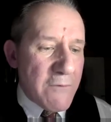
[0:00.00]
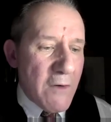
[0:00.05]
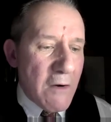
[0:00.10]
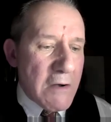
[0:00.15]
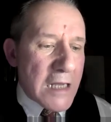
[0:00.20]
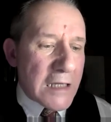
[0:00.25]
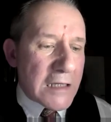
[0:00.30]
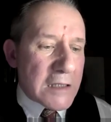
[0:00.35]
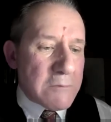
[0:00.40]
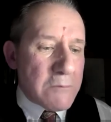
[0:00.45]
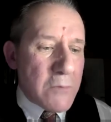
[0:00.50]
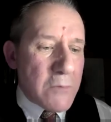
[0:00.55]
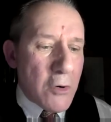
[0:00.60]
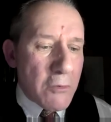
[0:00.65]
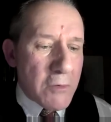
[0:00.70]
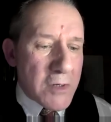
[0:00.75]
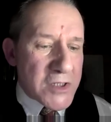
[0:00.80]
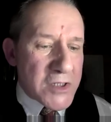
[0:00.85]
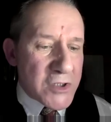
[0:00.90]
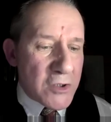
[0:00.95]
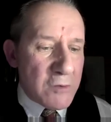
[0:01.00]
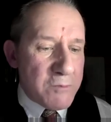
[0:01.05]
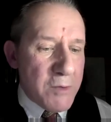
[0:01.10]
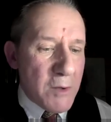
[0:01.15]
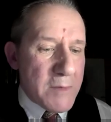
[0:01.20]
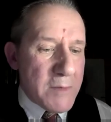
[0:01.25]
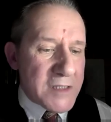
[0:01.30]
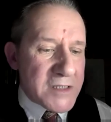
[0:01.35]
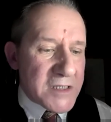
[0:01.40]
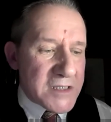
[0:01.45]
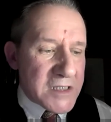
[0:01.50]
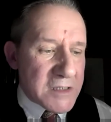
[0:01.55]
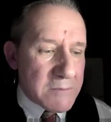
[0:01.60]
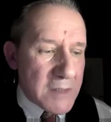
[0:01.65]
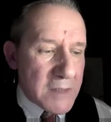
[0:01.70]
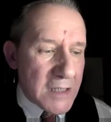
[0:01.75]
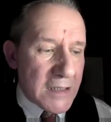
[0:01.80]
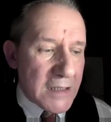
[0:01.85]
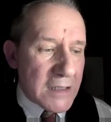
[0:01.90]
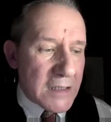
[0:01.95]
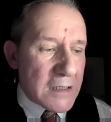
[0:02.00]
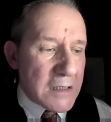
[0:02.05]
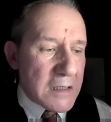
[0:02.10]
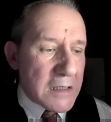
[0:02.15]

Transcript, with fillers: very little more is all permitted to me.